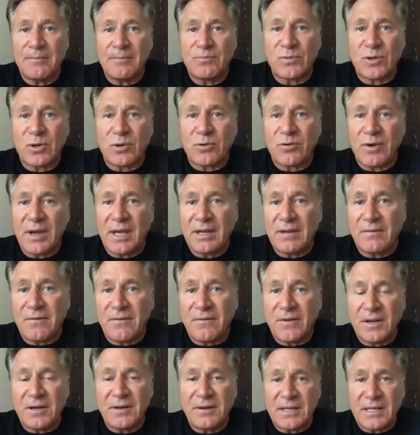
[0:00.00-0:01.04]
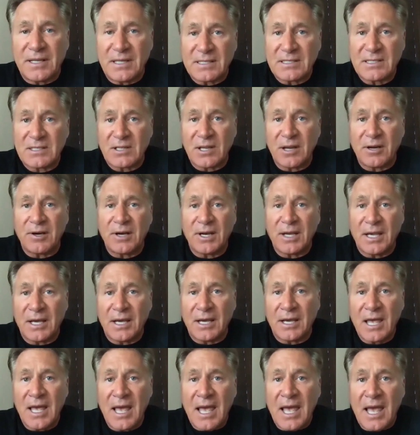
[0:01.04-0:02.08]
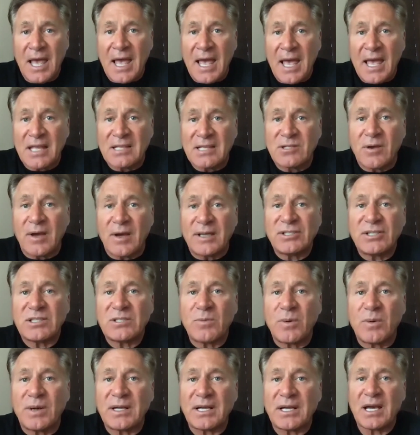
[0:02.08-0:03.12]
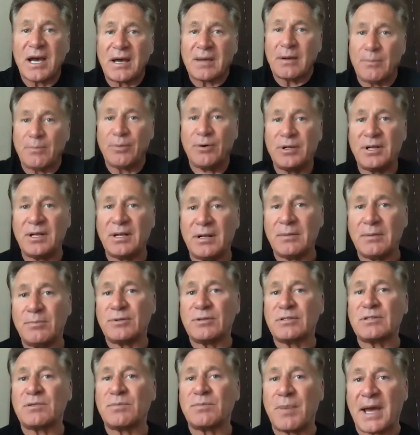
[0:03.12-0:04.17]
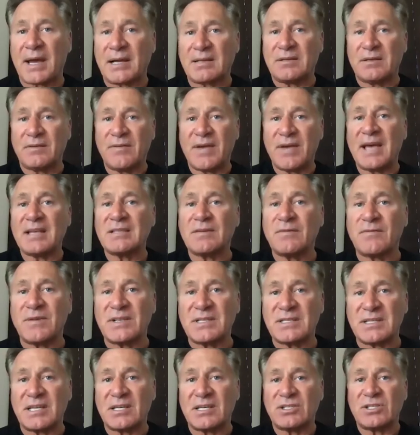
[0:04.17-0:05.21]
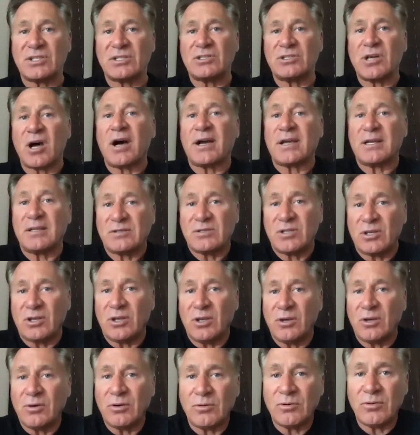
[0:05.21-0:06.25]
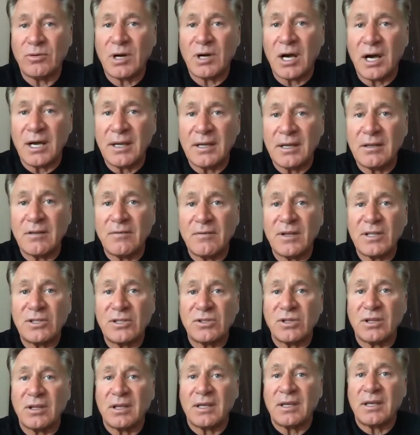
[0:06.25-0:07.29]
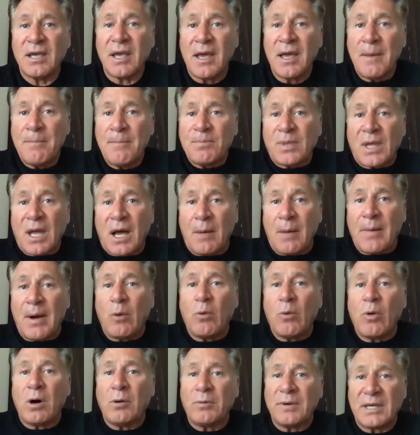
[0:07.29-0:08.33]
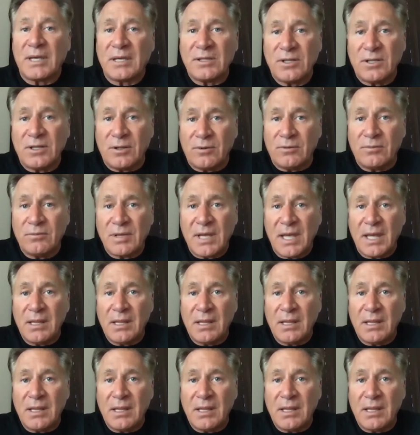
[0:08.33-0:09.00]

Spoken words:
created fear and hysteria. And so I just want to kind of put it in perspective as a physician talking to you individually about what we can do.